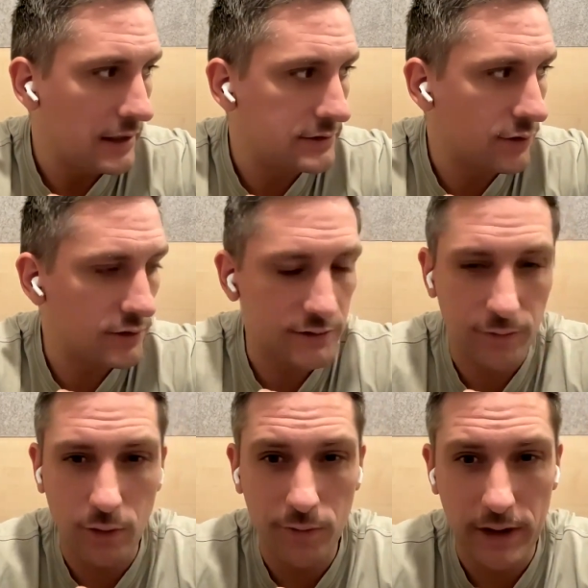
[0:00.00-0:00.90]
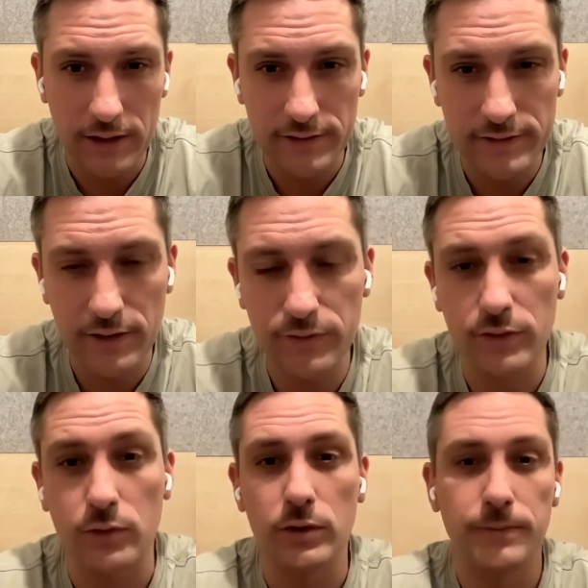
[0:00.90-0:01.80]
and so on and so forth. And this
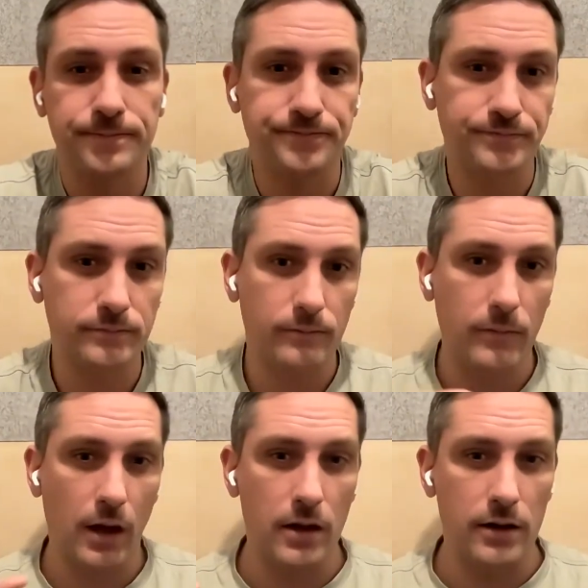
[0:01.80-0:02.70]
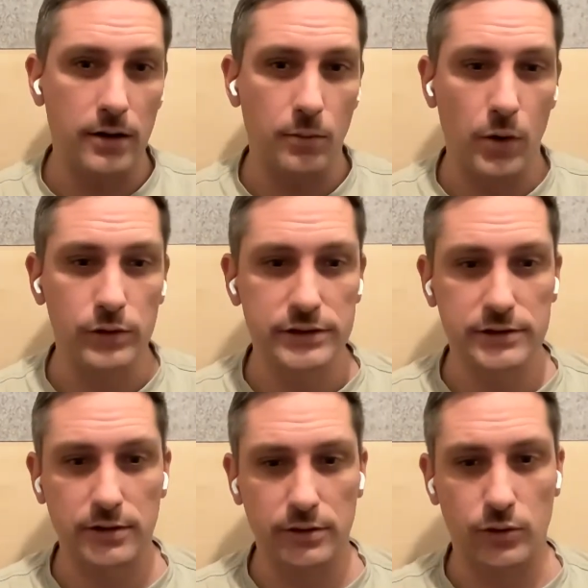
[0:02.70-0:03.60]
gives you the
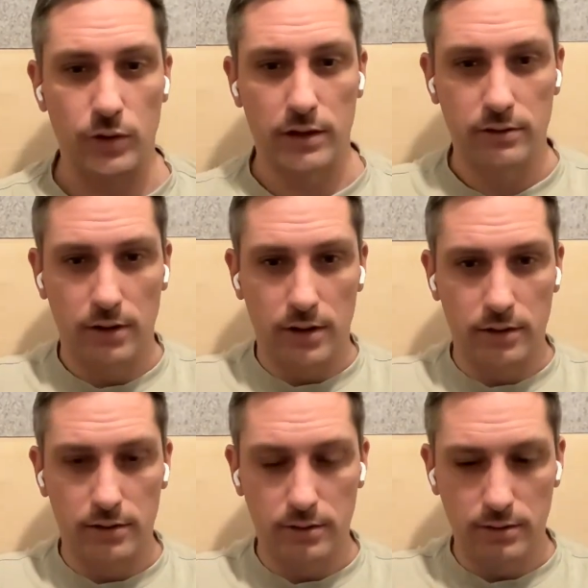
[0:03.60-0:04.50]
most granular